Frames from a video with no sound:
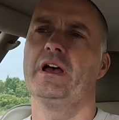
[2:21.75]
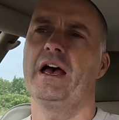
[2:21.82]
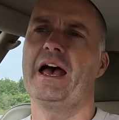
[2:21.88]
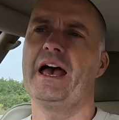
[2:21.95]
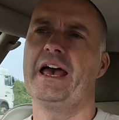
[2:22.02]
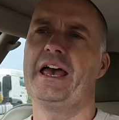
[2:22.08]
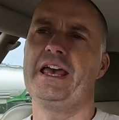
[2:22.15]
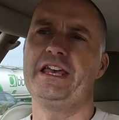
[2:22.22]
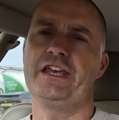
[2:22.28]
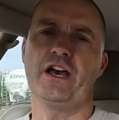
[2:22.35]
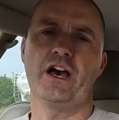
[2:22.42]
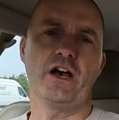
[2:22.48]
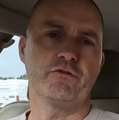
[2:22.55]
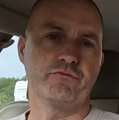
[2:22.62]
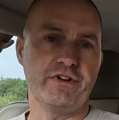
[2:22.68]
a
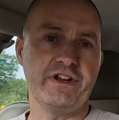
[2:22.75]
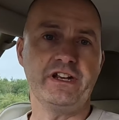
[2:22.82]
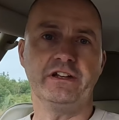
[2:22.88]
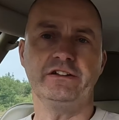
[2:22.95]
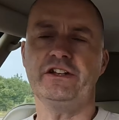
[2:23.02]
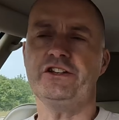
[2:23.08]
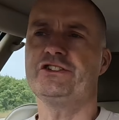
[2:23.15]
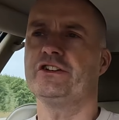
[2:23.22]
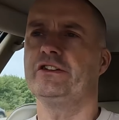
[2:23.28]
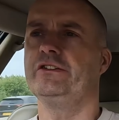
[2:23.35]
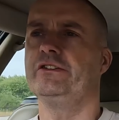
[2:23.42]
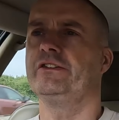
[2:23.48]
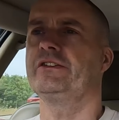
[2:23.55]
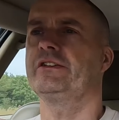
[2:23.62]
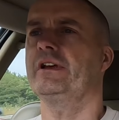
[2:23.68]

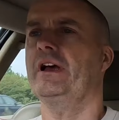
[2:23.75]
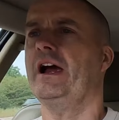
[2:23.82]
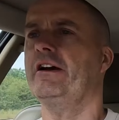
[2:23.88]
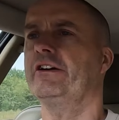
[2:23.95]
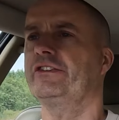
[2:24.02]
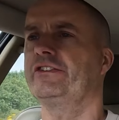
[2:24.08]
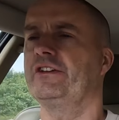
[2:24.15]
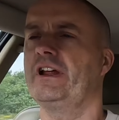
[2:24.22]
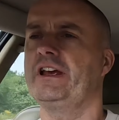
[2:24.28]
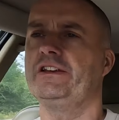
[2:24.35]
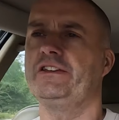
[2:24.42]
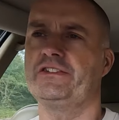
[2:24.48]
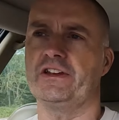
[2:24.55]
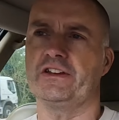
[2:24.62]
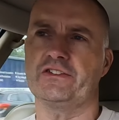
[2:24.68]
reconditioned Harrison
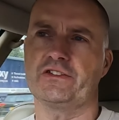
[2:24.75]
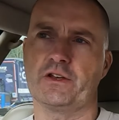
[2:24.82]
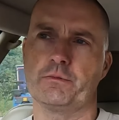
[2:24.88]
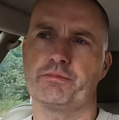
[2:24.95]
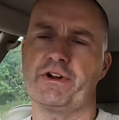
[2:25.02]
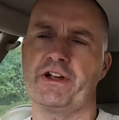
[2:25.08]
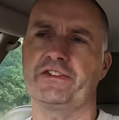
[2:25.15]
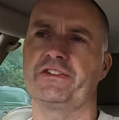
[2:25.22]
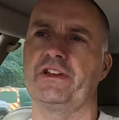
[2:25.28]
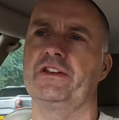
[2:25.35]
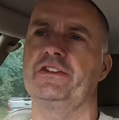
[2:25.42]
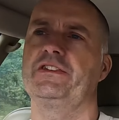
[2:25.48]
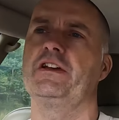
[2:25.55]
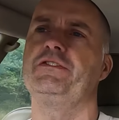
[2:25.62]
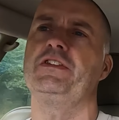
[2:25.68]
A6 compressor.
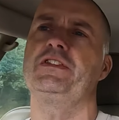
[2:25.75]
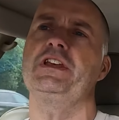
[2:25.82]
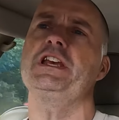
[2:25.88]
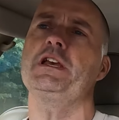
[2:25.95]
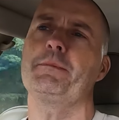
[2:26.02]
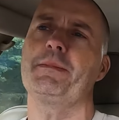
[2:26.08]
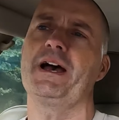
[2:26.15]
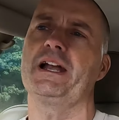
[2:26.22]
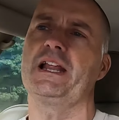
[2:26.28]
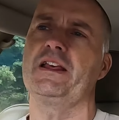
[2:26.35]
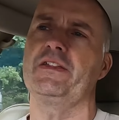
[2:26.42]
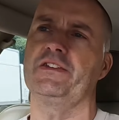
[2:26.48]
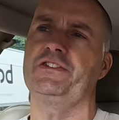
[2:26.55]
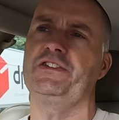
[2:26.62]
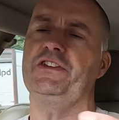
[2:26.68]
So if you think about
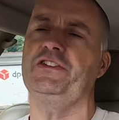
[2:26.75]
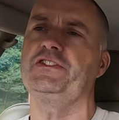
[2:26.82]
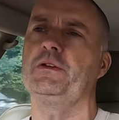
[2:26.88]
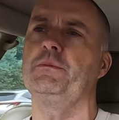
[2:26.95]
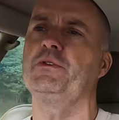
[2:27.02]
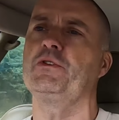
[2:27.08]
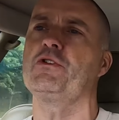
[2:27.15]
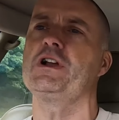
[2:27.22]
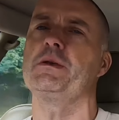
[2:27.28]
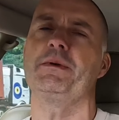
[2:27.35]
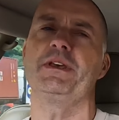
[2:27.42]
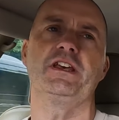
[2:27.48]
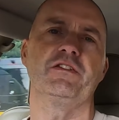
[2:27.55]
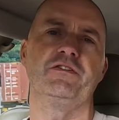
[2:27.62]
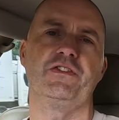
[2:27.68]
it, the system's already
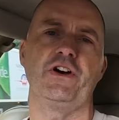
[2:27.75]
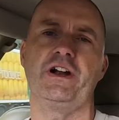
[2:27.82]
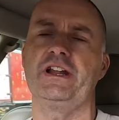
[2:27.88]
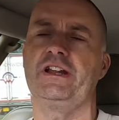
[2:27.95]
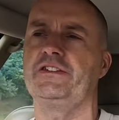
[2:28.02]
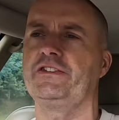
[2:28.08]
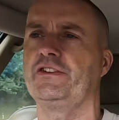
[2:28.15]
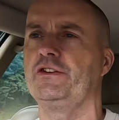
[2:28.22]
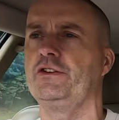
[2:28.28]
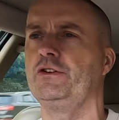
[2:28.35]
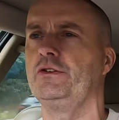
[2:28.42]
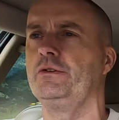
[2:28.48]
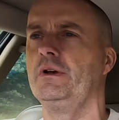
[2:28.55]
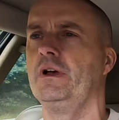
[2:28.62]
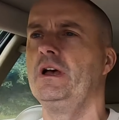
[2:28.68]
been converted
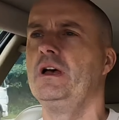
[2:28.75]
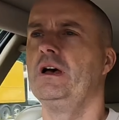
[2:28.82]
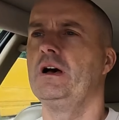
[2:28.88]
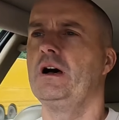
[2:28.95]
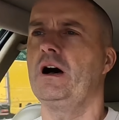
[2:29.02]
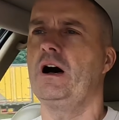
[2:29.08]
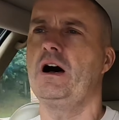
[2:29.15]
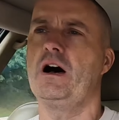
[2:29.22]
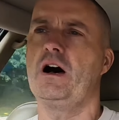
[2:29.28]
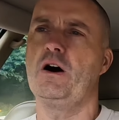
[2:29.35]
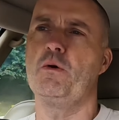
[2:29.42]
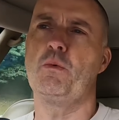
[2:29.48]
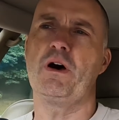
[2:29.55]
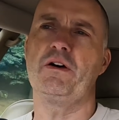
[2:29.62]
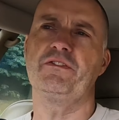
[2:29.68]
to
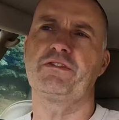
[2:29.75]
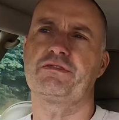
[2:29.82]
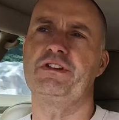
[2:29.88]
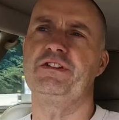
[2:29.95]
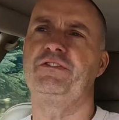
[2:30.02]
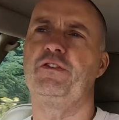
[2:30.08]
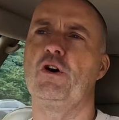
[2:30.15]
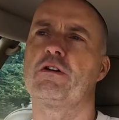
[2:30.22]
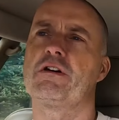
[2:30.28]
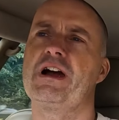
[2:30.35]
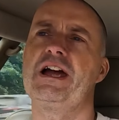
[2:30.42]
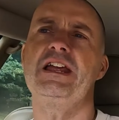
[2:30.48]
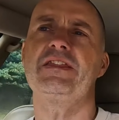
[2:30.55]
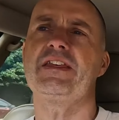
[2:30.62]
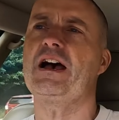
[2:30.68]

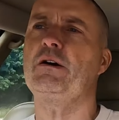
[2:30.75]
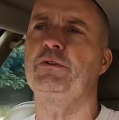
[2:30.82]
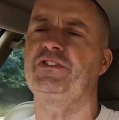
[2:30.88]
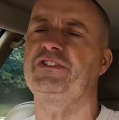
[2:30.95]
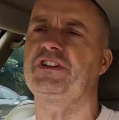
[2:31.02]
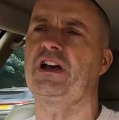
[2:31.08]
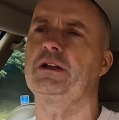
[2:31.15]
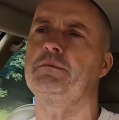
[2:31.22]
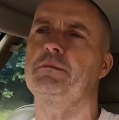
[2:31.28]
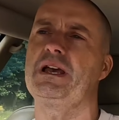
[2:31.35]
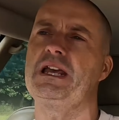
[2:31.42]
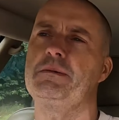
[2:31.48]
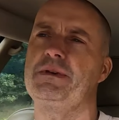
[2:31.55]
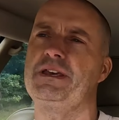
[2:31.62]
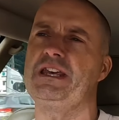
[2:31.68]
R134A. That was done
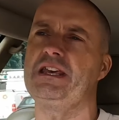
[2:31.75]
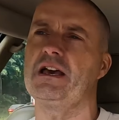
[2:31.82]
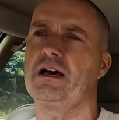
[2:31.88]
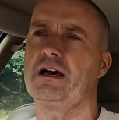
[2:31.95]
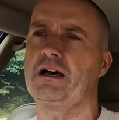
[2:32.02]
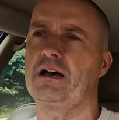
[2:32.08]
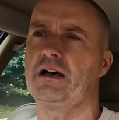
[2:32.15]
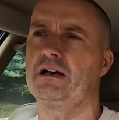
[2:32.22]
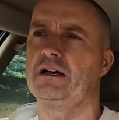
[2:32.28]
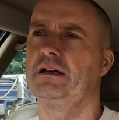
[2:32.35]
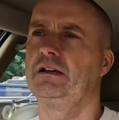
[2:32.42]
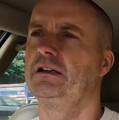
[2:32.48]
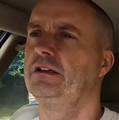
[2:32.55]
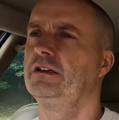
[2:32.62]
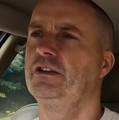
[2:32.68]
maybe
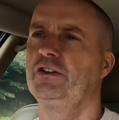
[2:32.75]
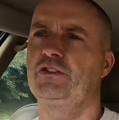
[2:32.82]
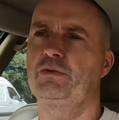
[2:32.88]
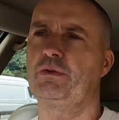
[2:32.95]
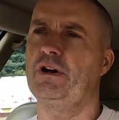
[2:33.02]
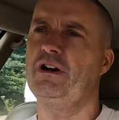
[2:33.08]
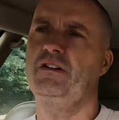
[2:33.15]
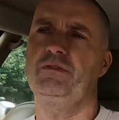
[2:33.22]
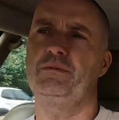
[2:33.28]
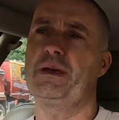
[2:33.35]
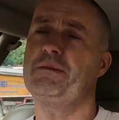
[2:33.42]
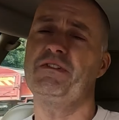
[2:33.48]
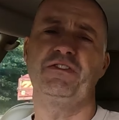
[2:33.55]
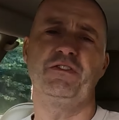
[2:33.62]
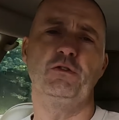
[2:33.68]
12,
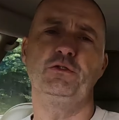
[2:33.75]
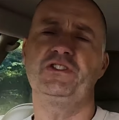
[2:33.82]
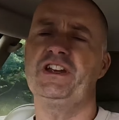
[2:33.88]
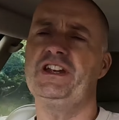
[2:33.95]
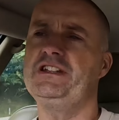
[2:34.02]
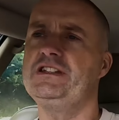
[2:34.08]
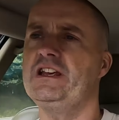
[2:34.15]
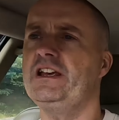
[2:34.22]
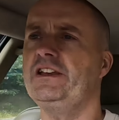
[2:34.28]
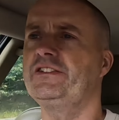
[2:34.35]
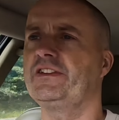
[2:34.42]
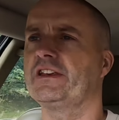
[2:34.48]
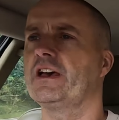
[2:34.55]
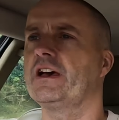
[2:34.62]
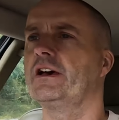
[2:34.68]
maybe 14 years
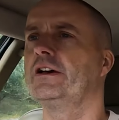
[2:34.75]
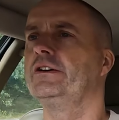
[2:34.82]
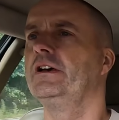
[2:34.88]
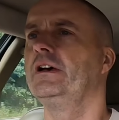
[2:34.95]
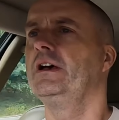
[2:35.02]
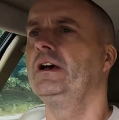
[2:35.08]
ago.